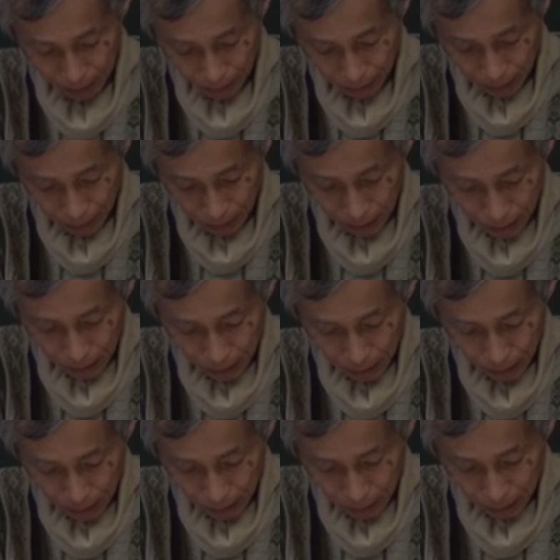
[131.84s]

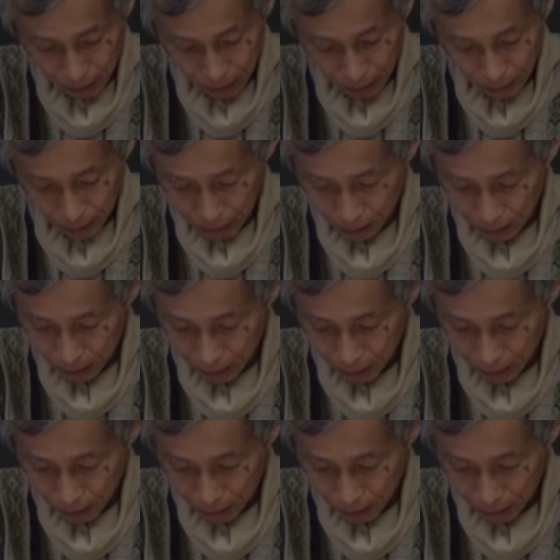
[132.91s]
Nothing is said.